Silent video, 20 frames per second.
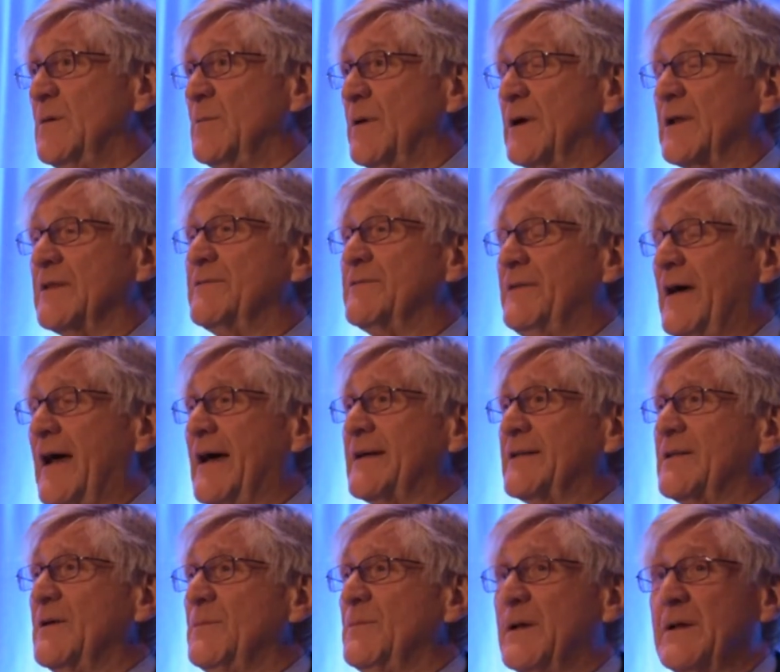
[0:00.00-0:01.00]
But in
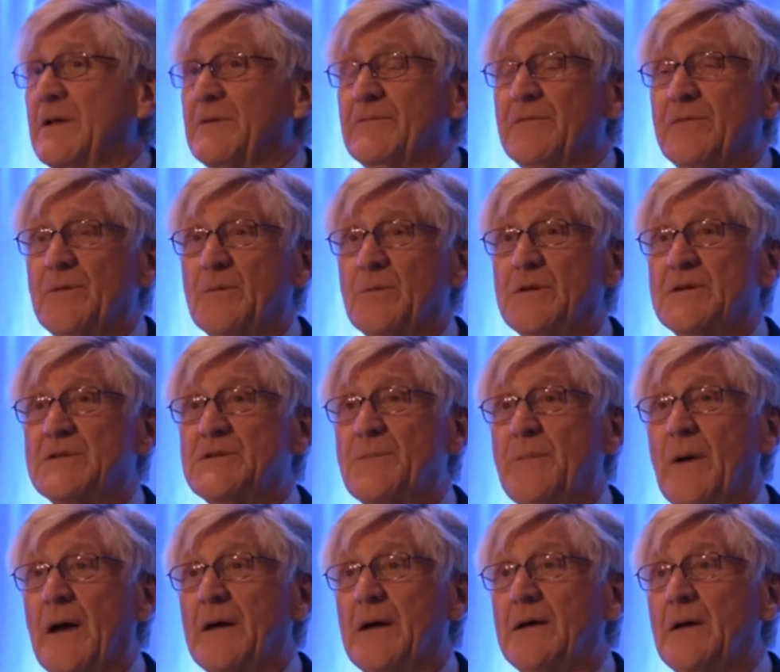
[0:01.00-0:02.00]
fact, they've been
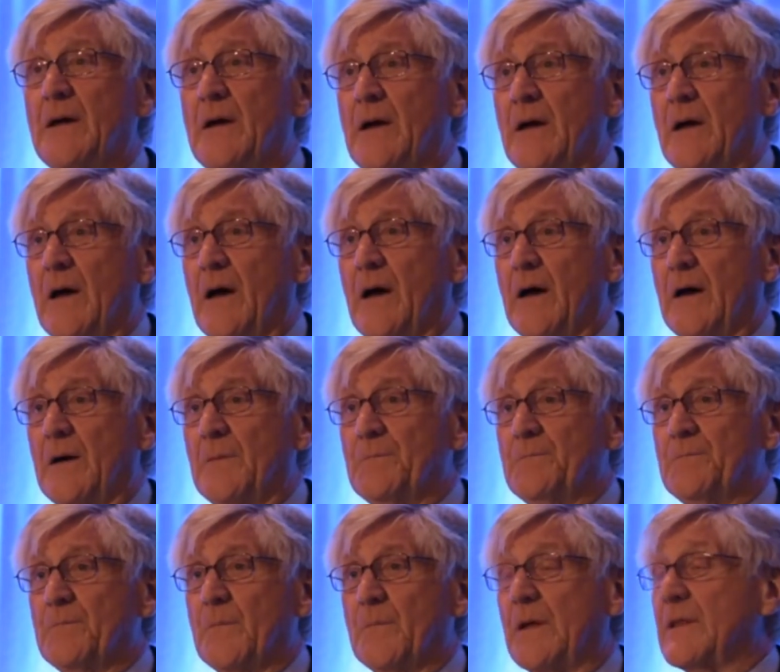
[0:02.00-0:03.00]
influenced by,
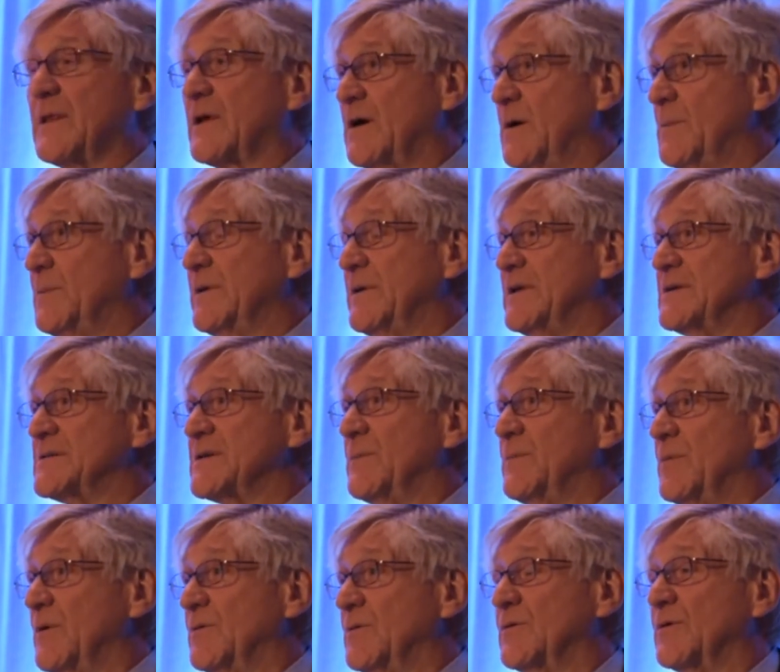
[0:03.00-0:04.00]
um, by the companies
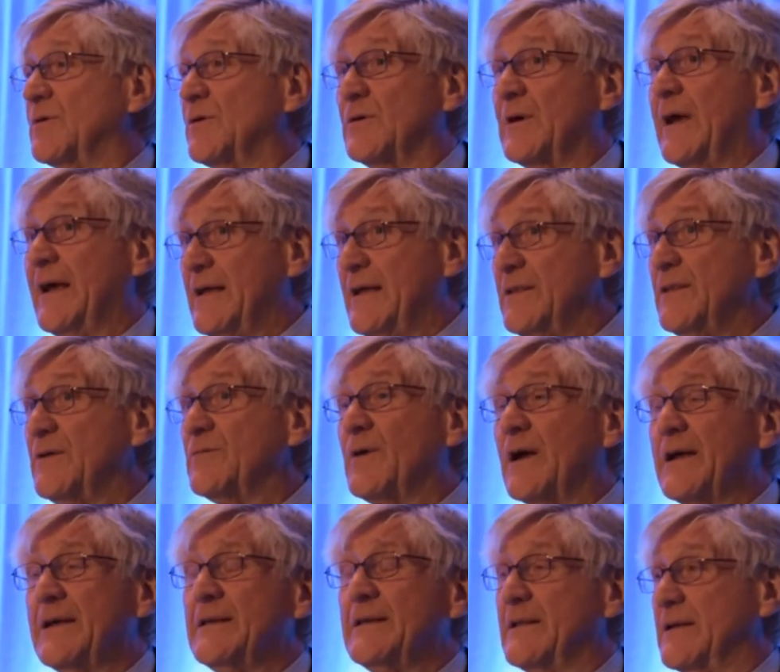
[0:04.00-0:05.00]
that build nuclear and the
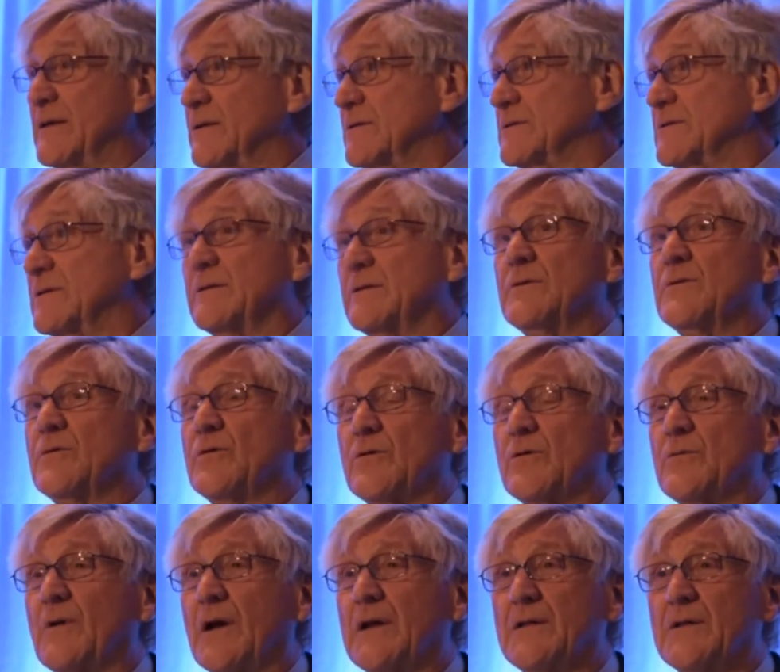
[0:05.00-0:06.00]
regulators. The
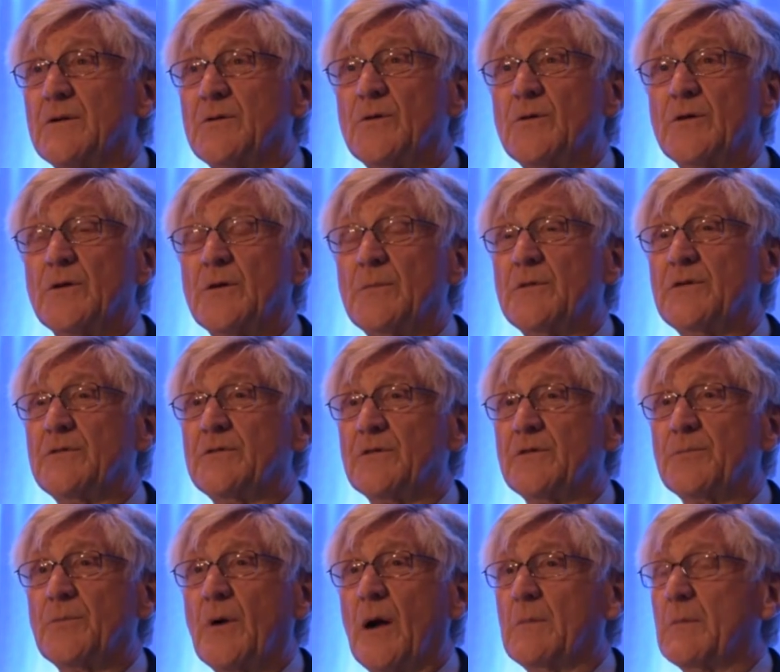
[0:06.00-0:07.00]
Nuclear Regulatory Commission
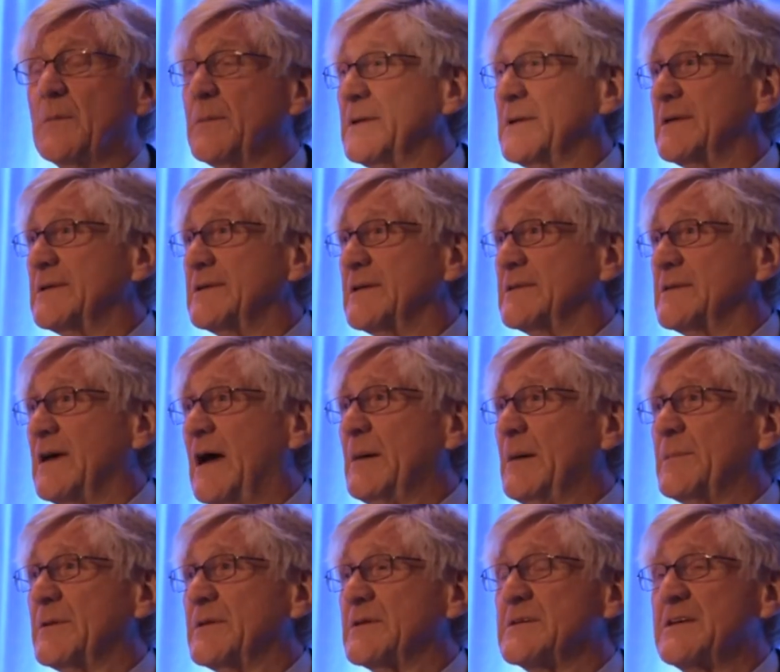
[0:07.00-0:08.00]
is probably at the
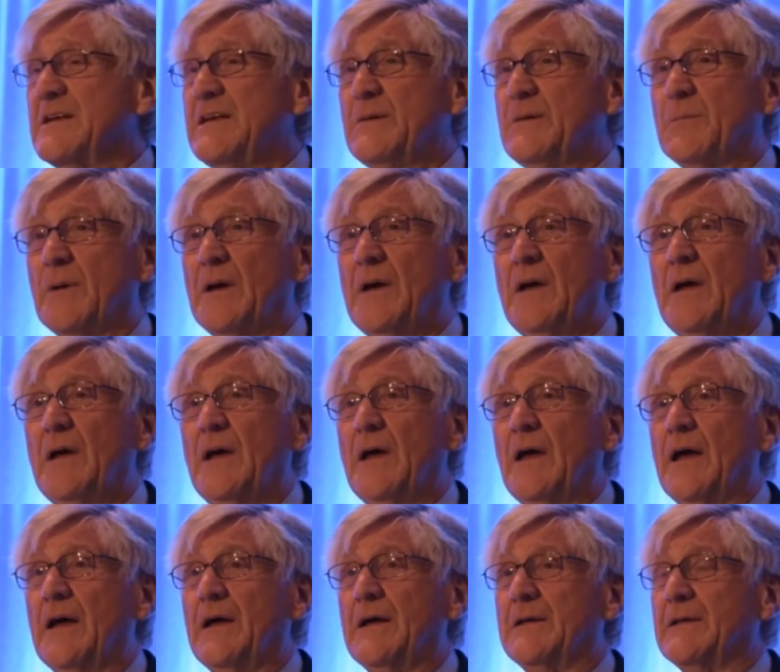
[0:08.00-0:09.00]
top of this heap.
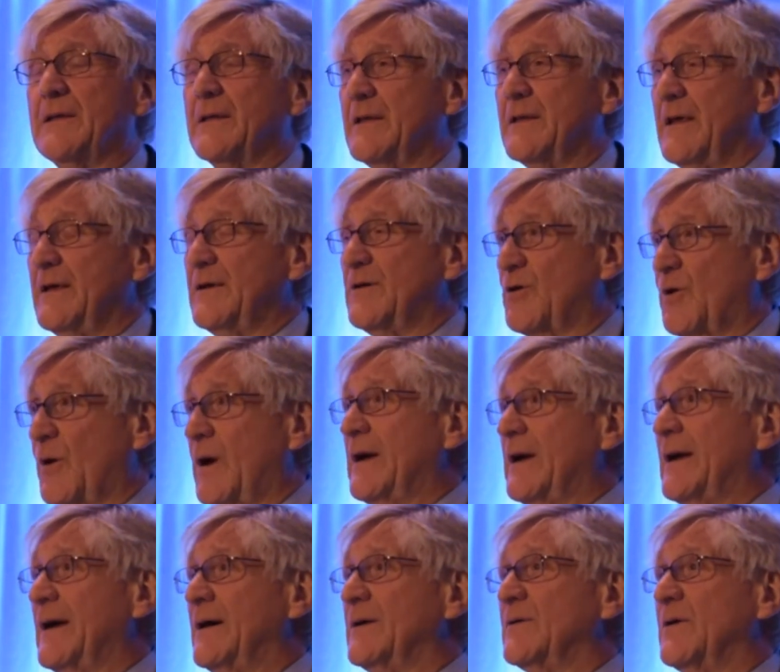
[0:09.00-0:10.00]
And they
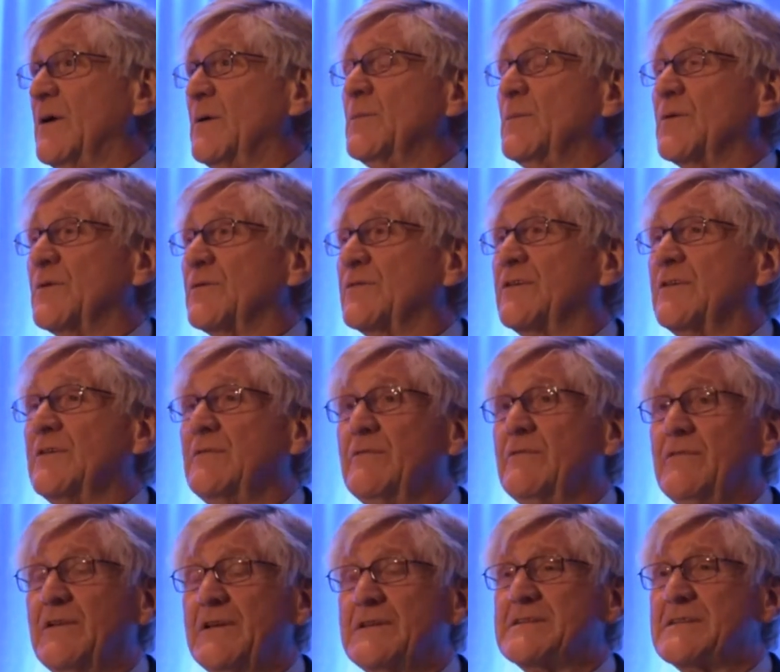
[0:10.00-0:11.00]
crank out numbers
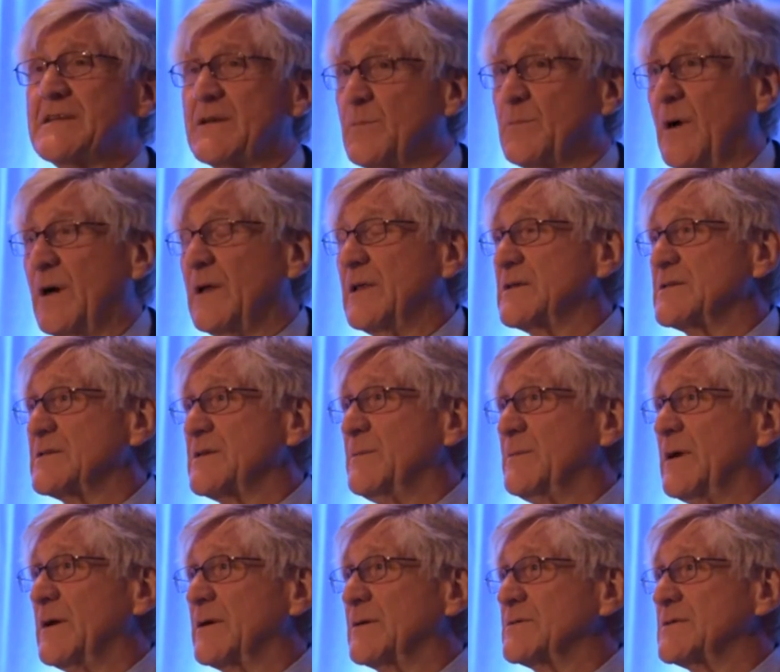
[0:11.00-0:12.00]
convincing
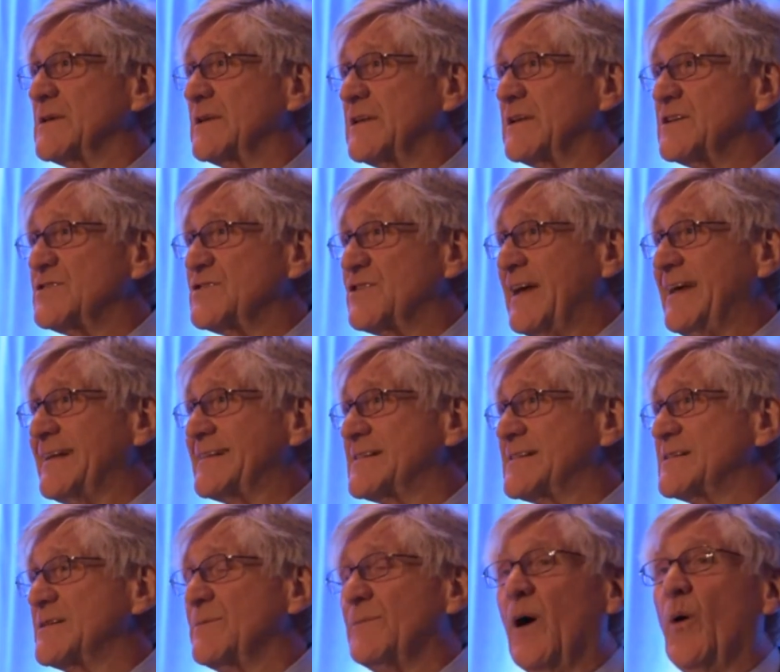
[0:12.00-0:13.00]
policymakers that the
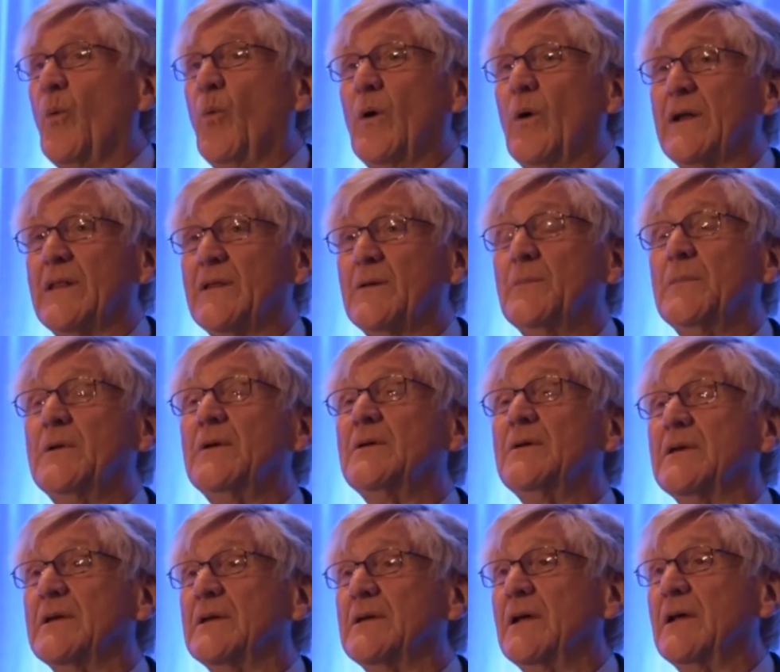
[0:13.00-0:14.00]
chance is about one in a
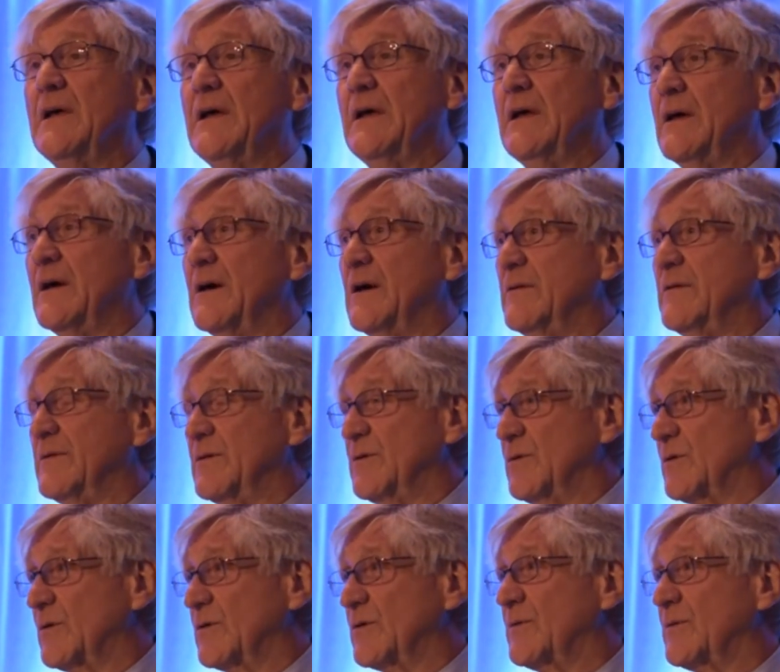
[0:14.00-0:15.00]
million of a
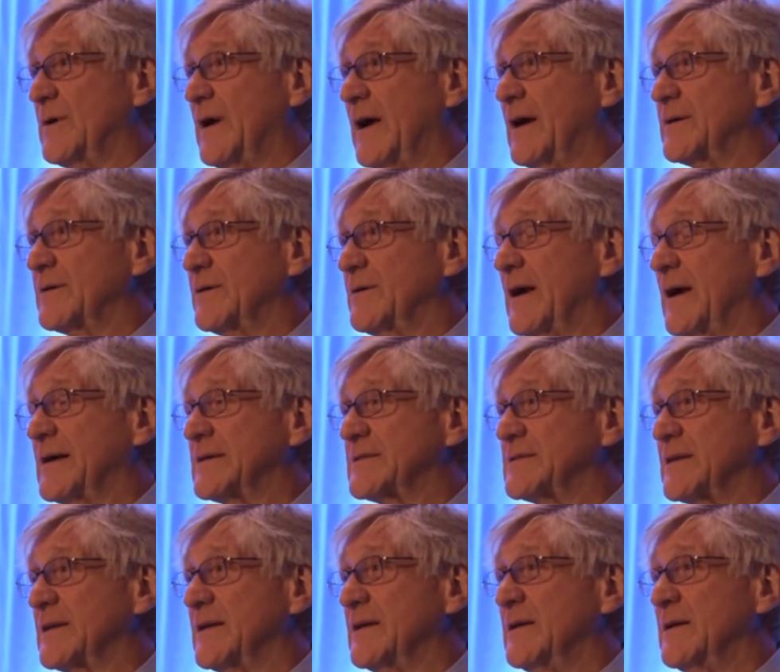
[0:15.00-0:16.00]
nuclear reactor
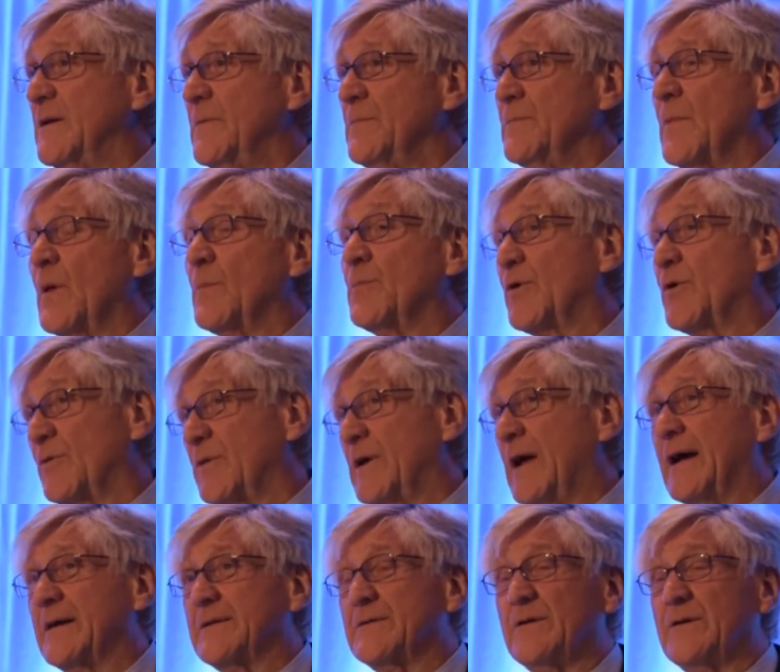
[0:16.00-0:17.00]
accident per
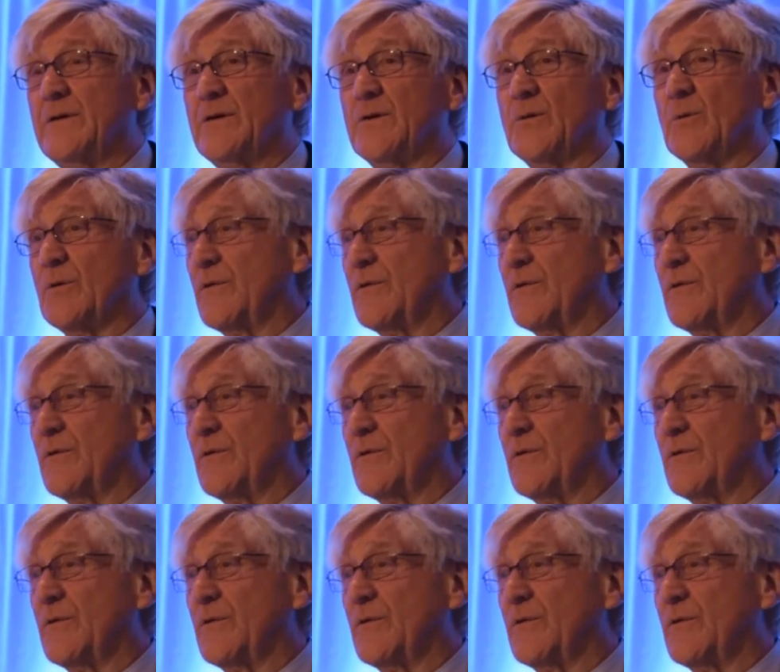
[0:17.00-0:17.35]
reactor year.